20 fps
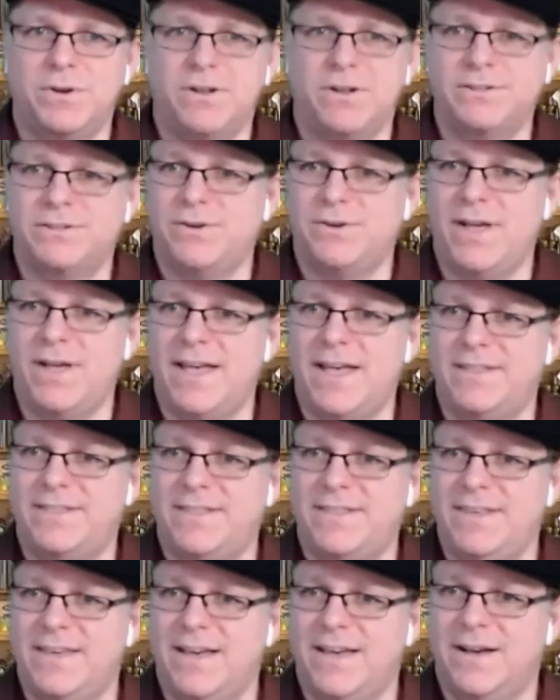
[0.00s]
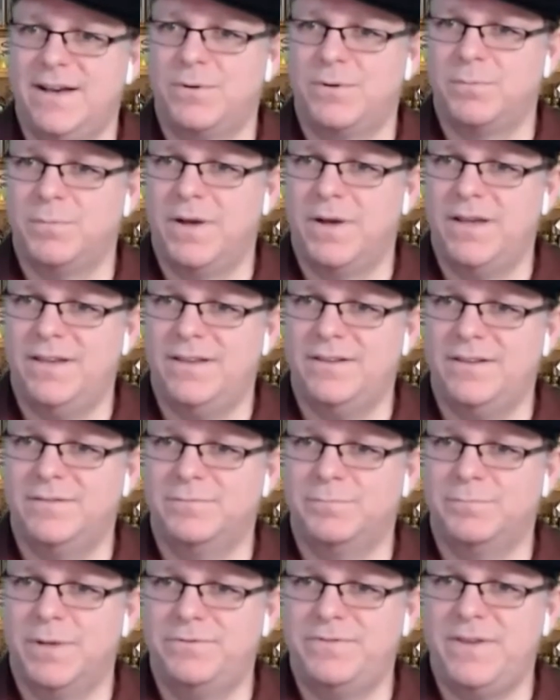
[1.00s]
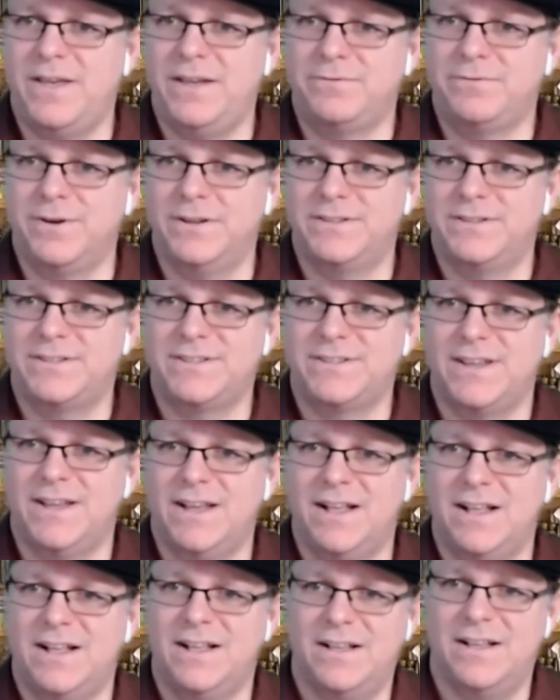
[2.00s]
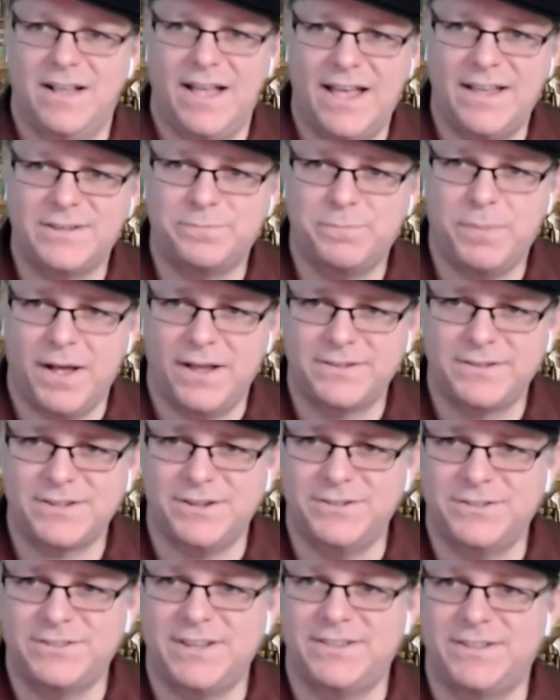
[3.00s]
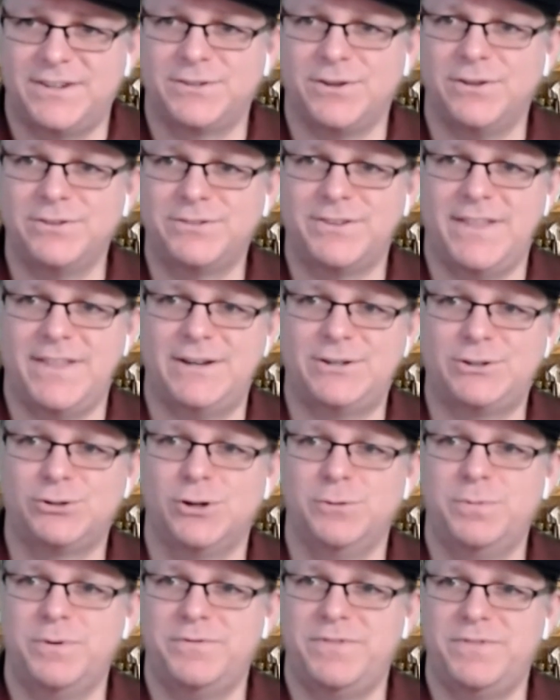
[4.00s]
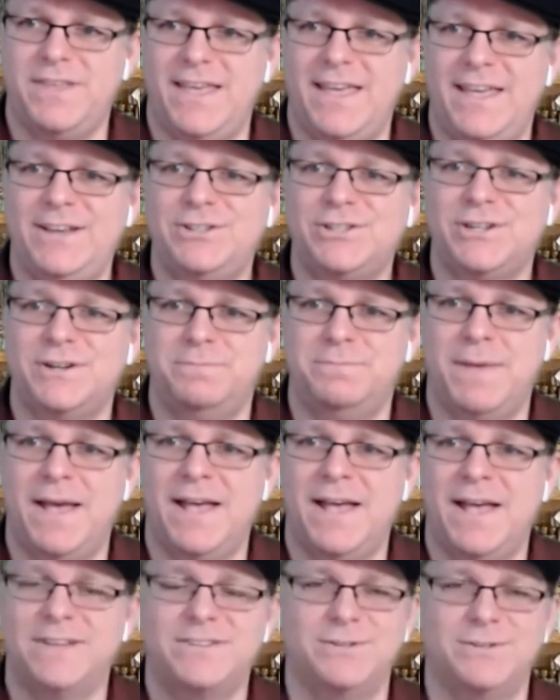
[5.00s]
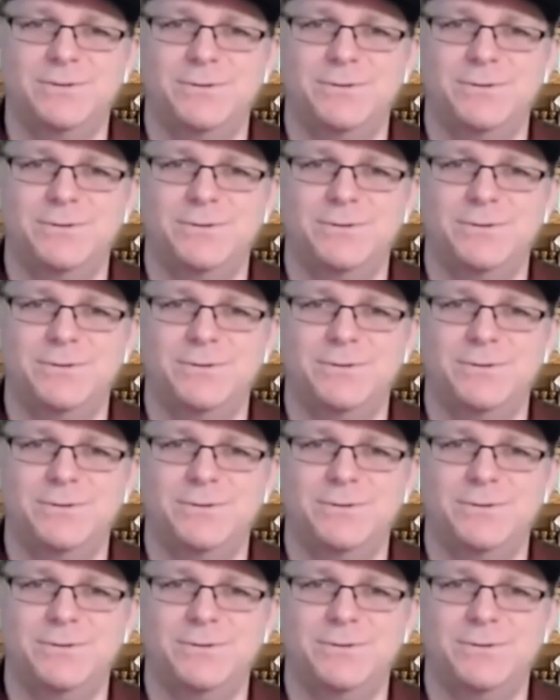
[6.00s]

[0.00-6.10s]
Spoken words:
also had the one of my favorites, S. Bosco, said there's also that trope of the ancient master